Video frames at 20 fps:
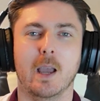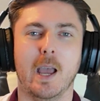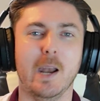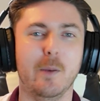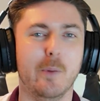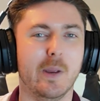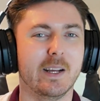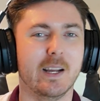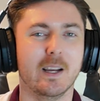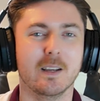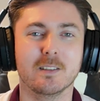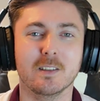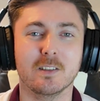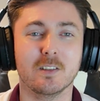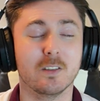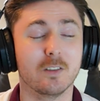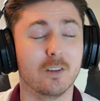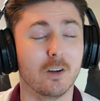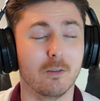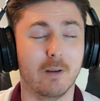Anyway, guys, this
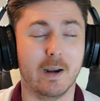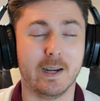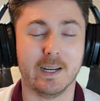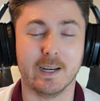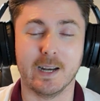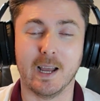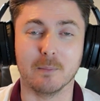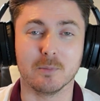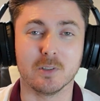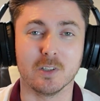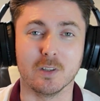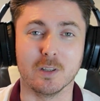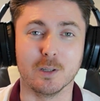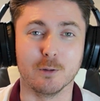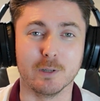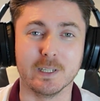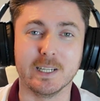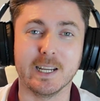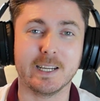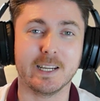is already an absolutely
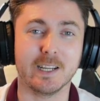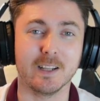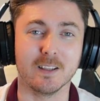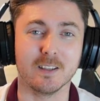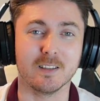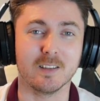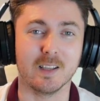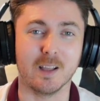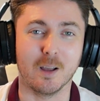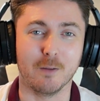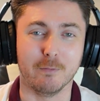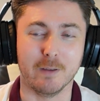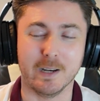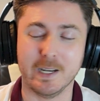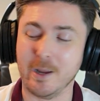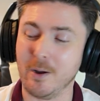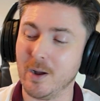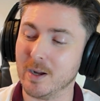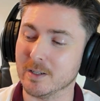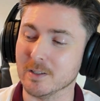ridiculously long
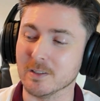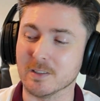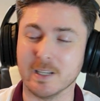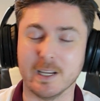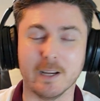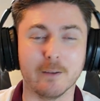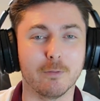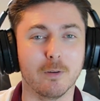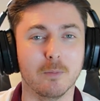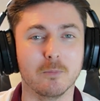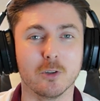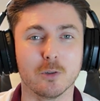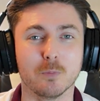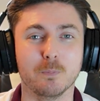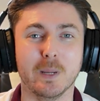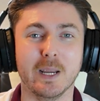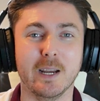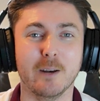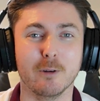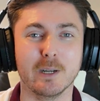video. I can see it from just
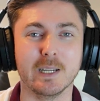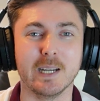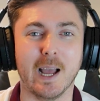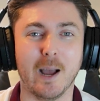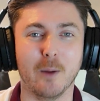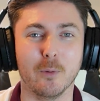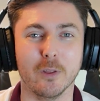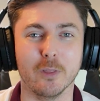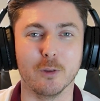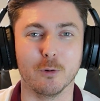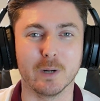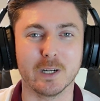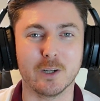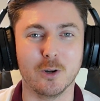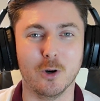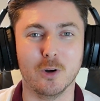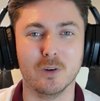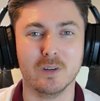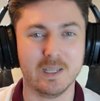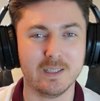peering down at the
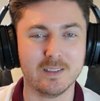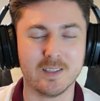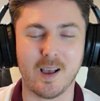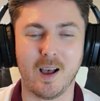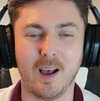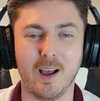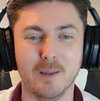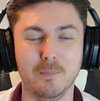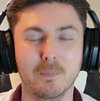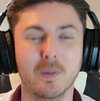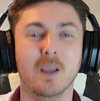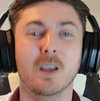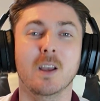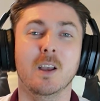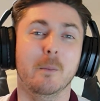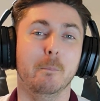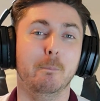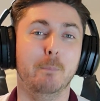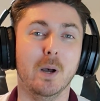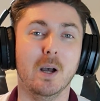recording time,
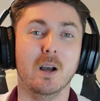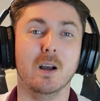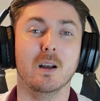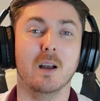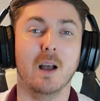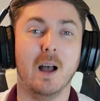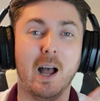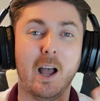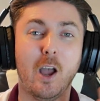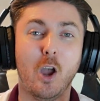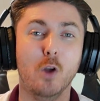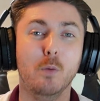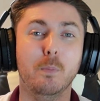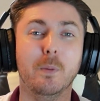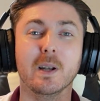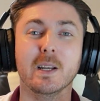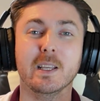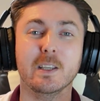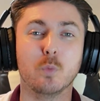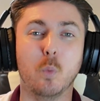but I hope at
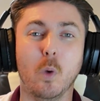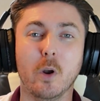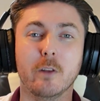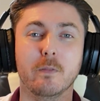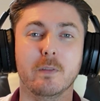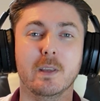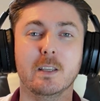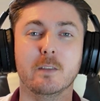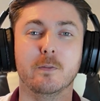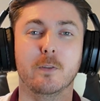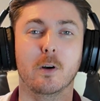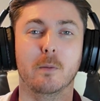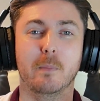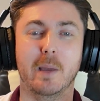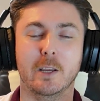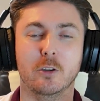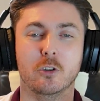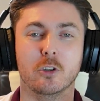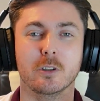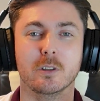least one of these
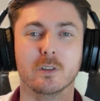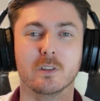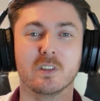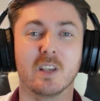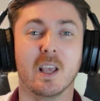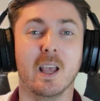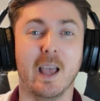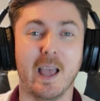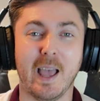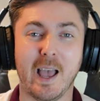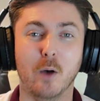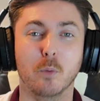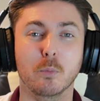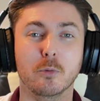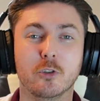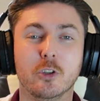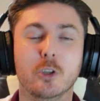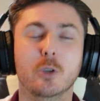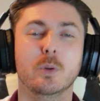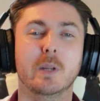formations
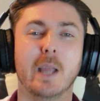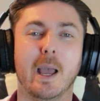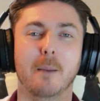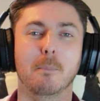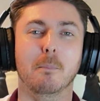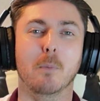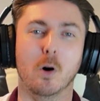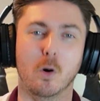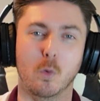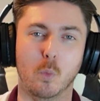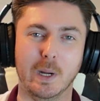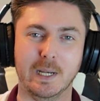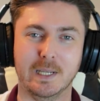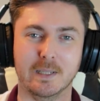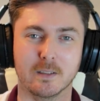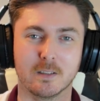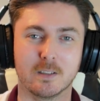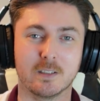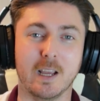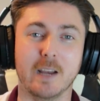helps you get more
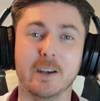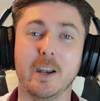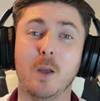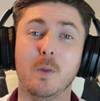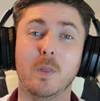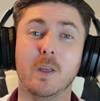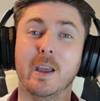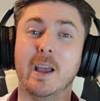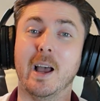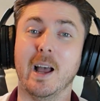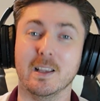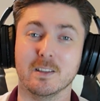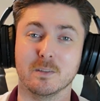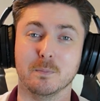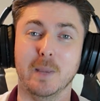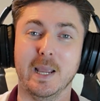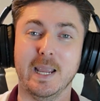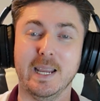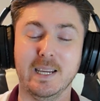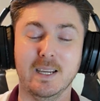wins, because I know that it has
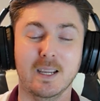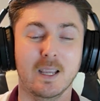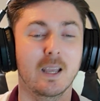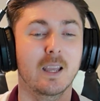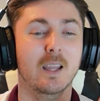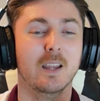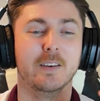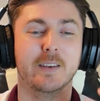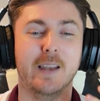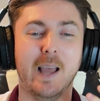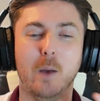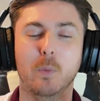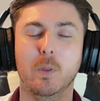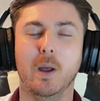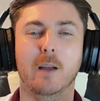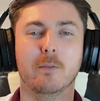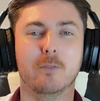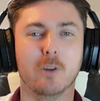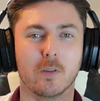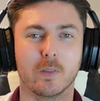me. Now that
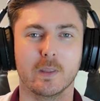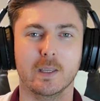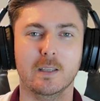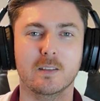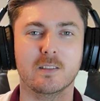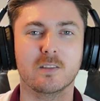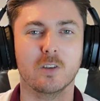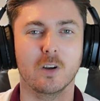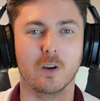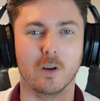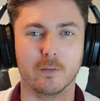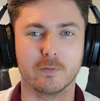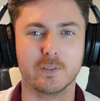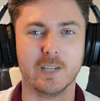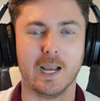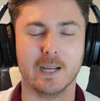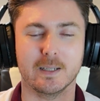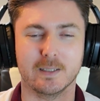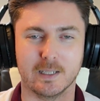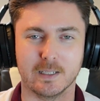I've got these sort of
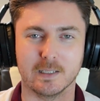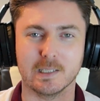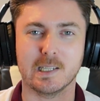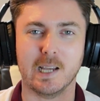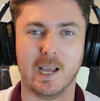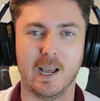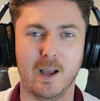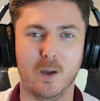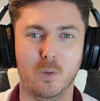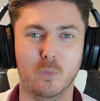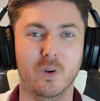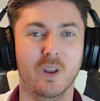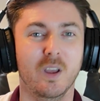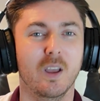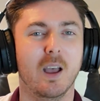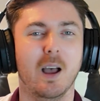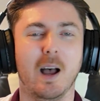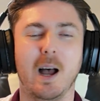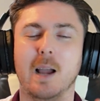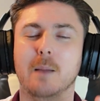tactics down,
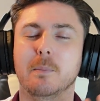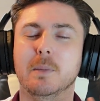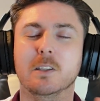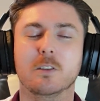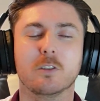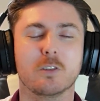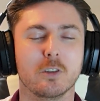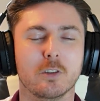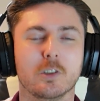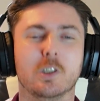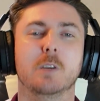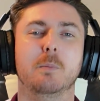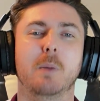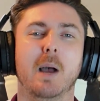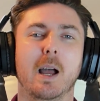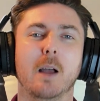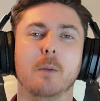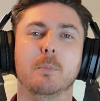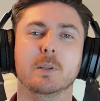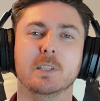I'm in such a
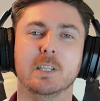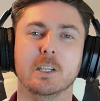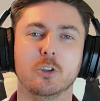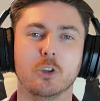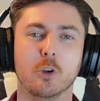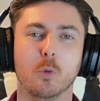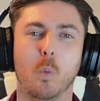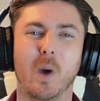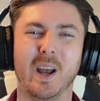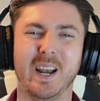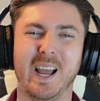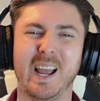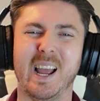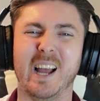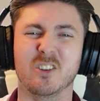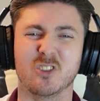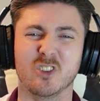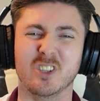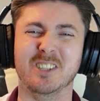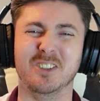better position when I
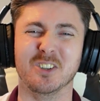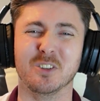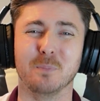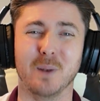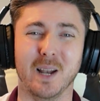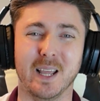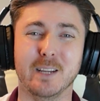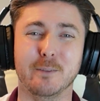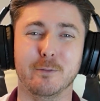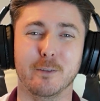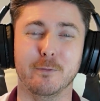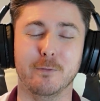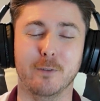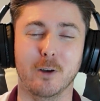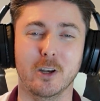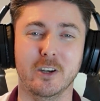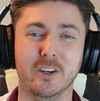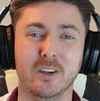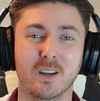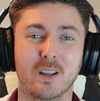actually just play for
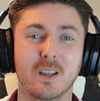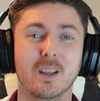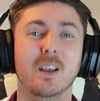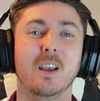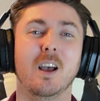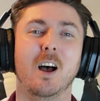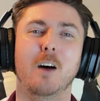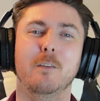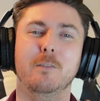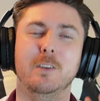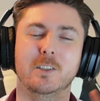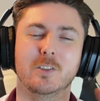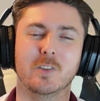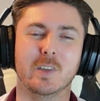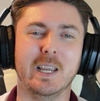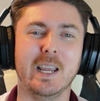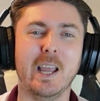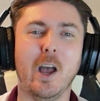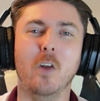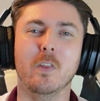fun.
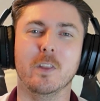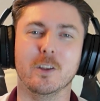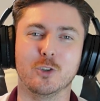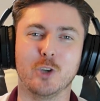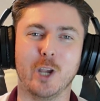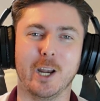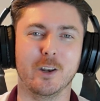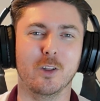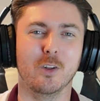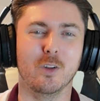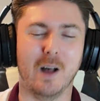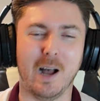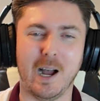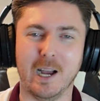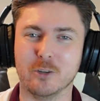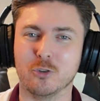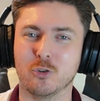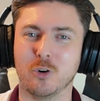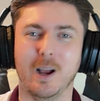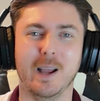Obviously, on the channel, I
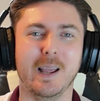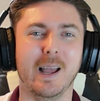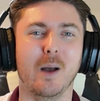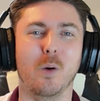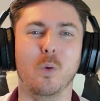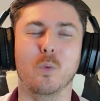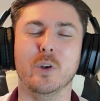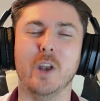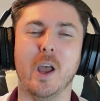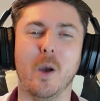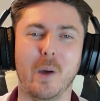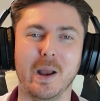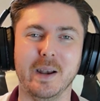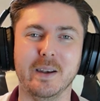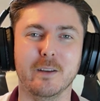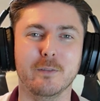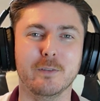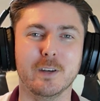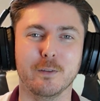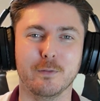try out no end
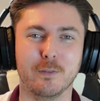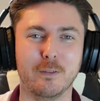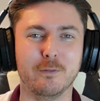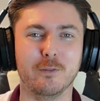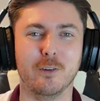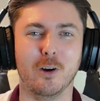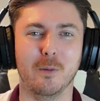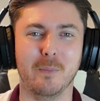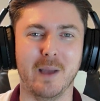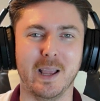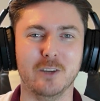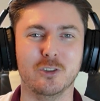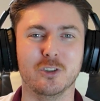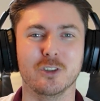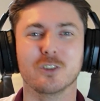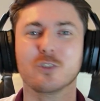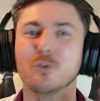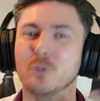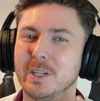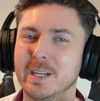of different
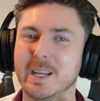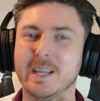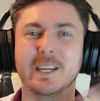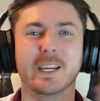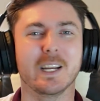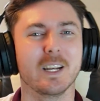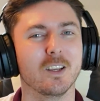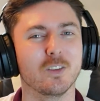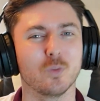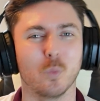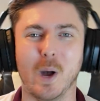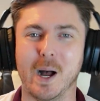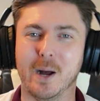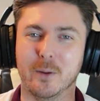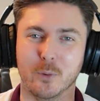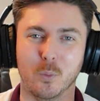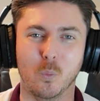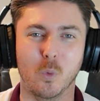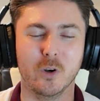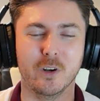formations, ridiculous, wild
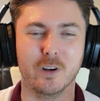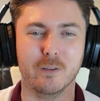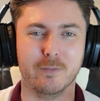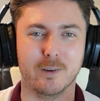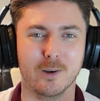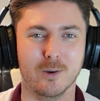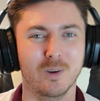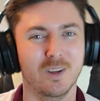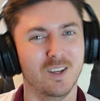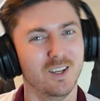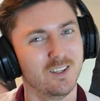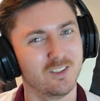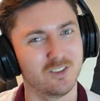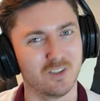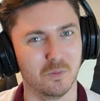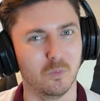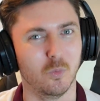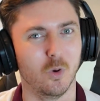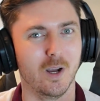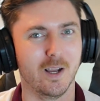and wonderful.
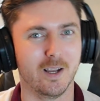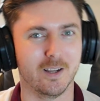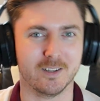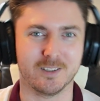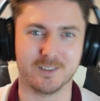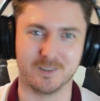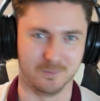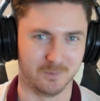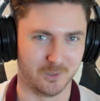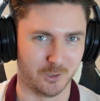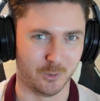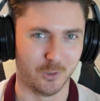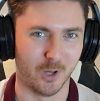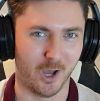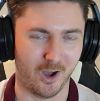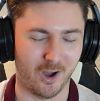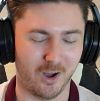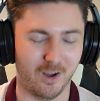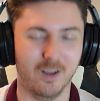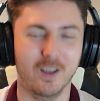Some work, some do
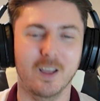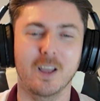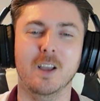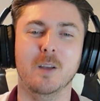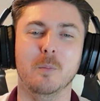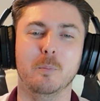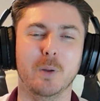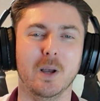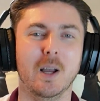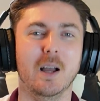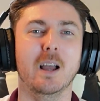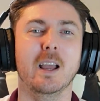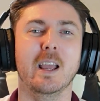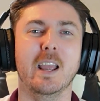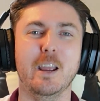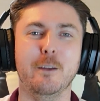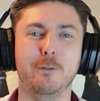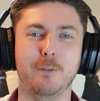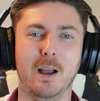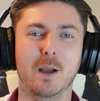not. But
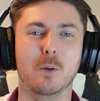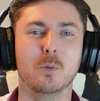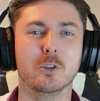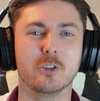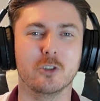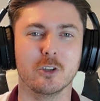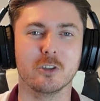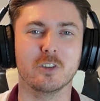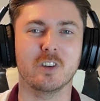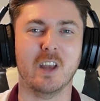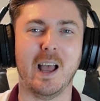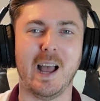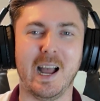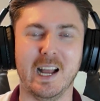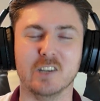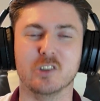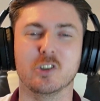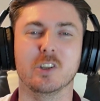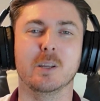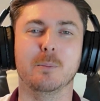if I was just
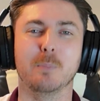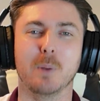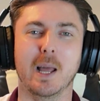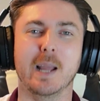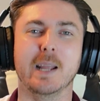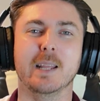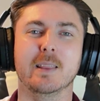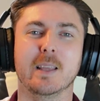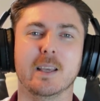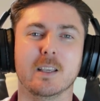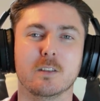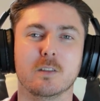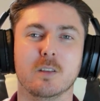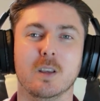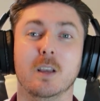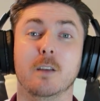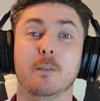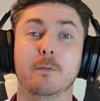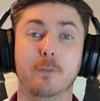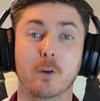actually playing this
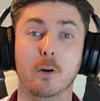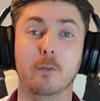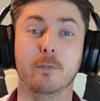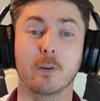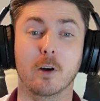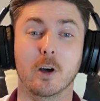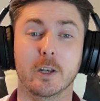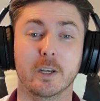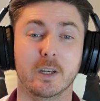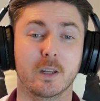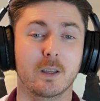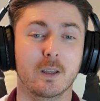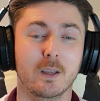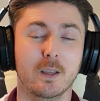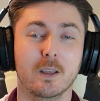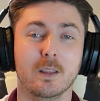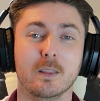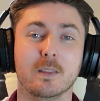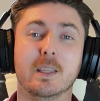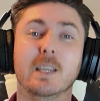for fun,
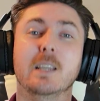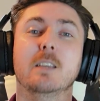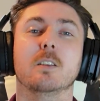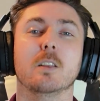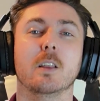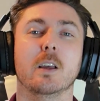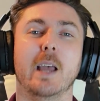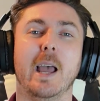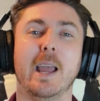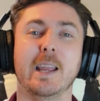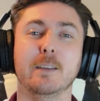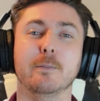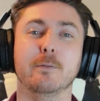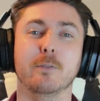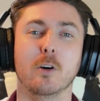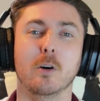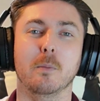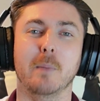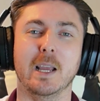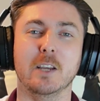these are the 8
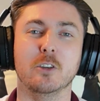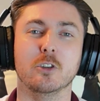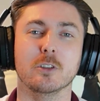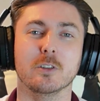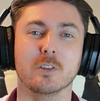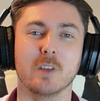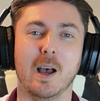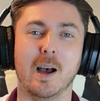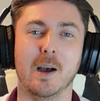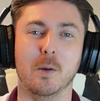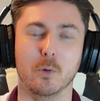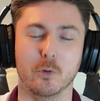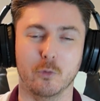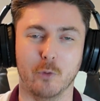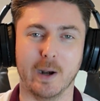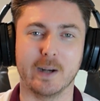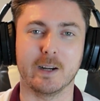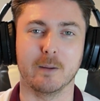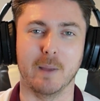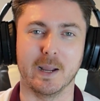formations that I would
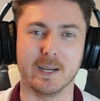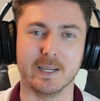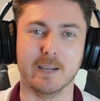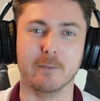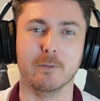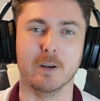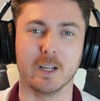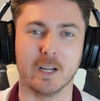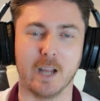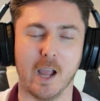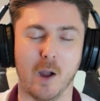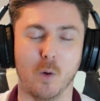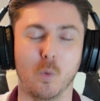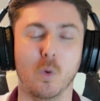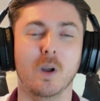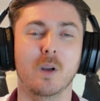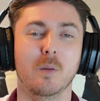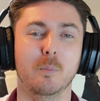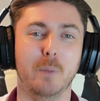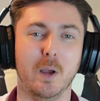recommend giving a go
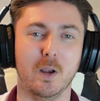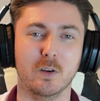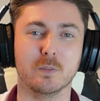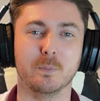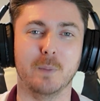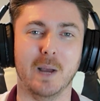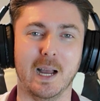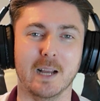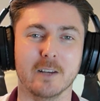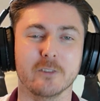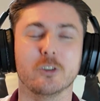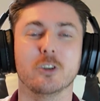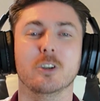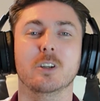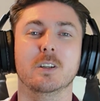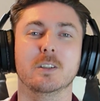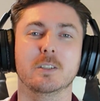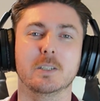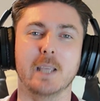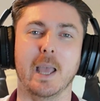post-patch
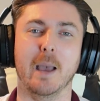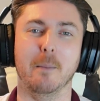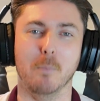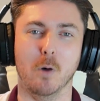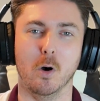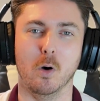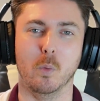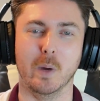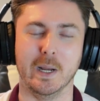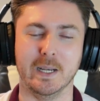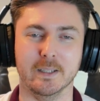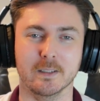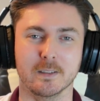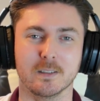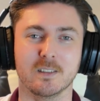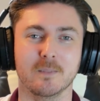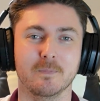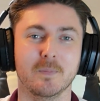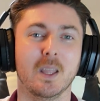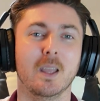to get more
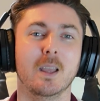wins.